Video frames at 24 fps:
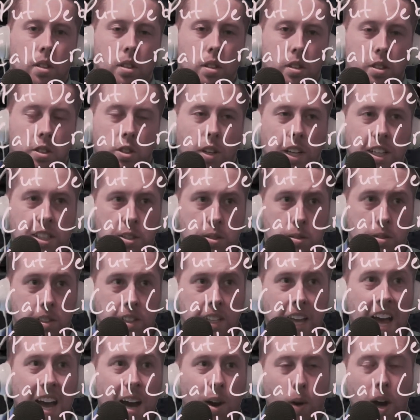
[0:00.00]
So that's
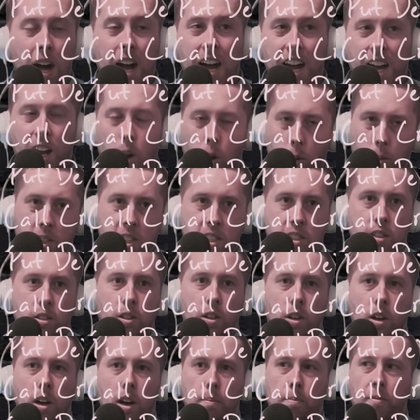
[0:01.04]
how I always
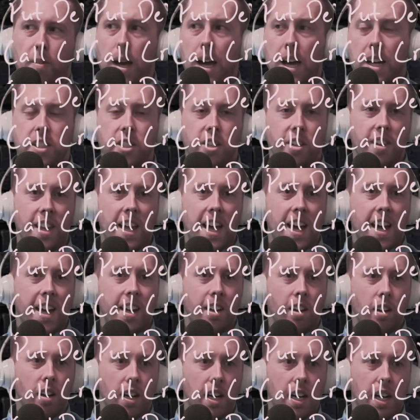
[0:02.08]
imagine that,
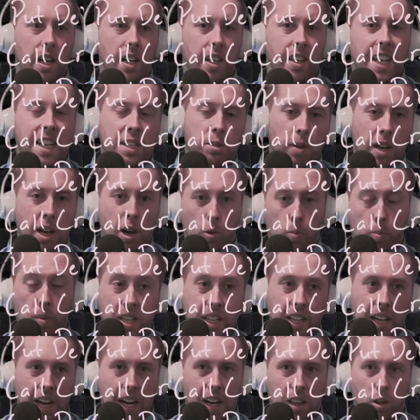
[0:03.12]
and that's what helped me
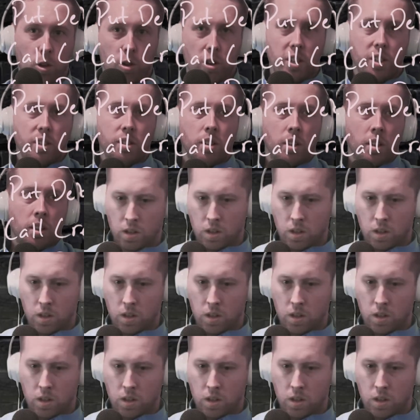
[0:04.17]
kind of learn it.